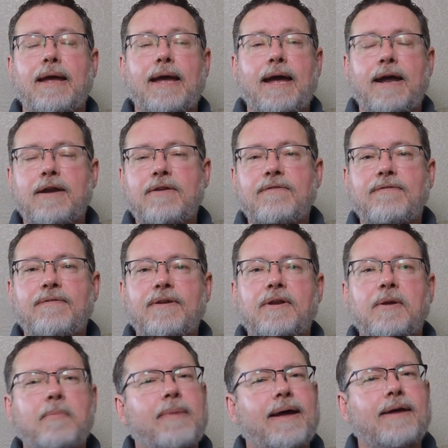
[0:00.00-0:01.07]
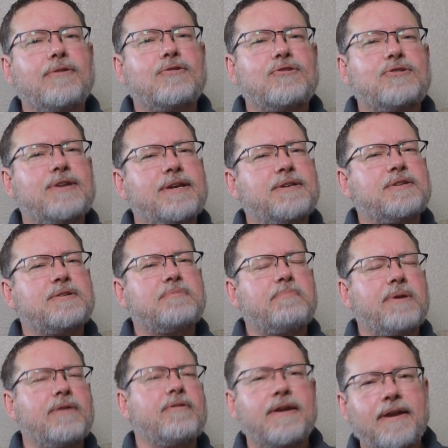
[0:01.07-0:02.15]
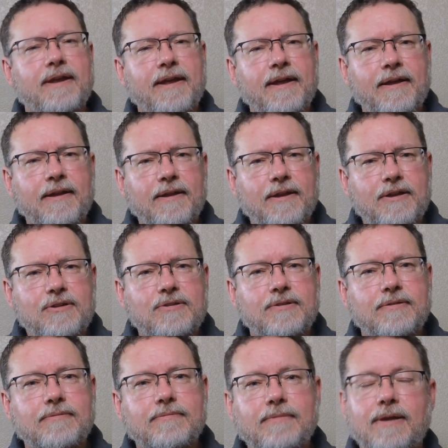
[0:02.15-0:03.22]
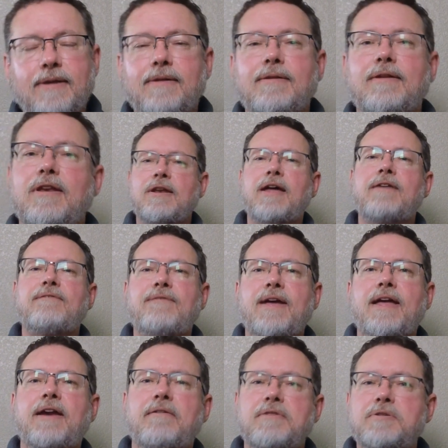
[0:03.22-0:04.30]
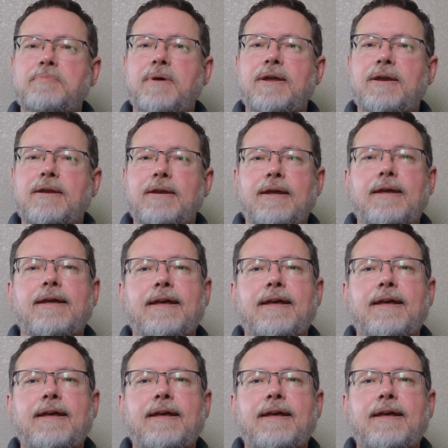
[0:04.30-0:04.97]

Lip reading: How do you feel about Shakespearean English? Not a fan, I responded.